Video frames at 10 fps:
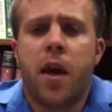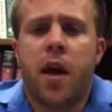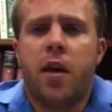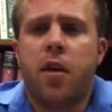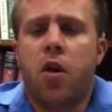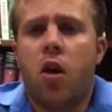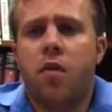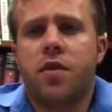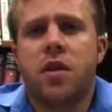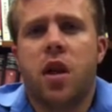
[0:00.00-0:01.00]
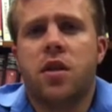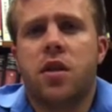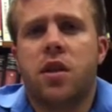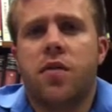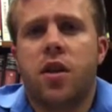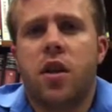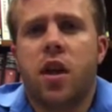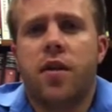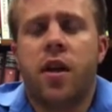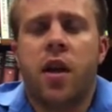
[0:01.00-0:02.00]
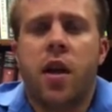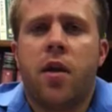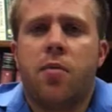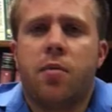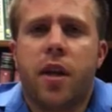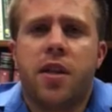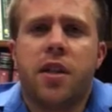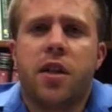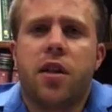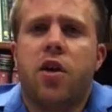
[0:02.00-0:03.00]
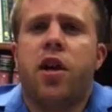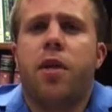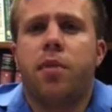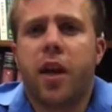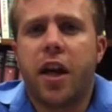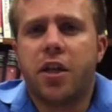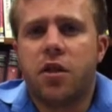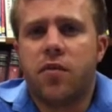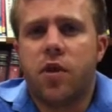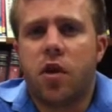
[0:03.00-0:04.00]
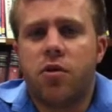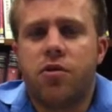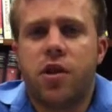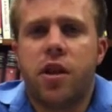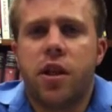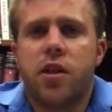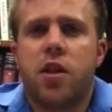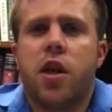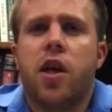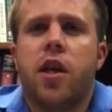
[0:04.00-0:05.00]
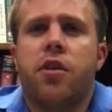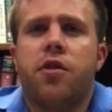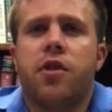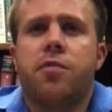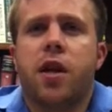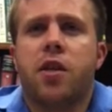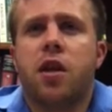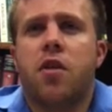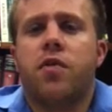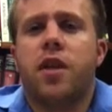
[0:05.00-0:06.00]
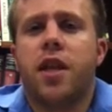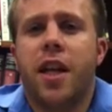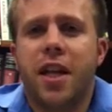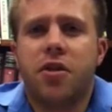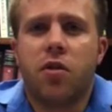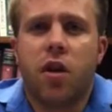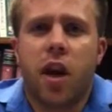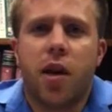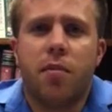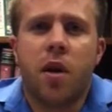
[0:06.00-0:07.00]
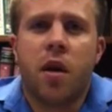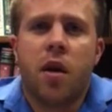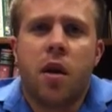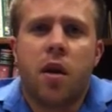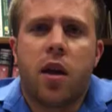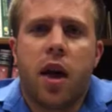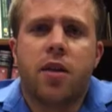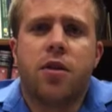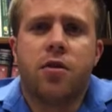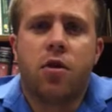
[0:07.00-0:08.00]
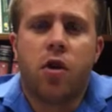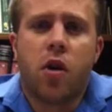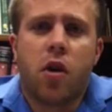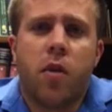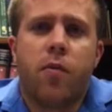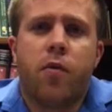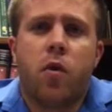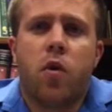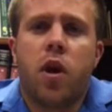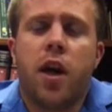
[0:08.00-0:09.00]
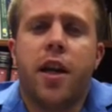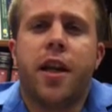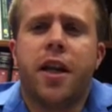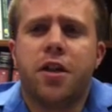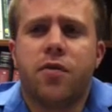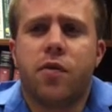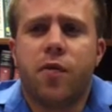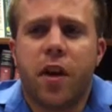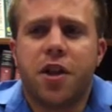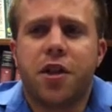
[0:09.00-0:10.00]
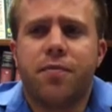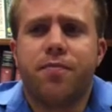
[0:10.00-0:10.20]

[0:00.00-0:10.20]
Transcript: And after 1979, basically the only application of adultery is in respect of the delictual claim, the acting in horarium for alienation of affection.